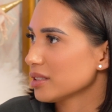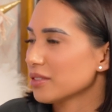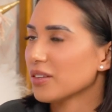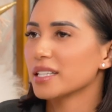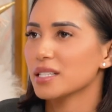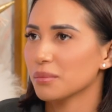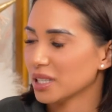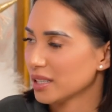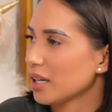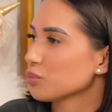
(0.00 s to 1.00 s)
to find
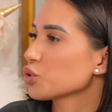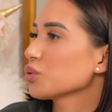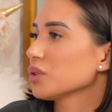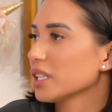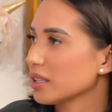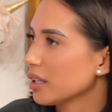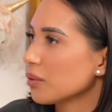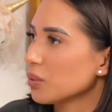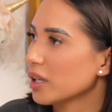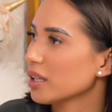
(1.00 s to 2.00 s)
somebody that I'm truly in
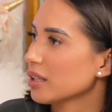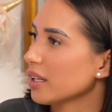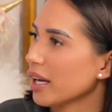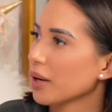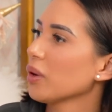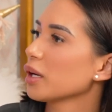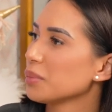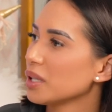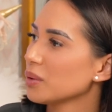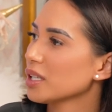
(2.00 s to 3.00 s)
love with and that I want to
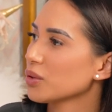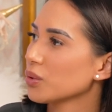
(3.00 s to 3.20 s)
be with?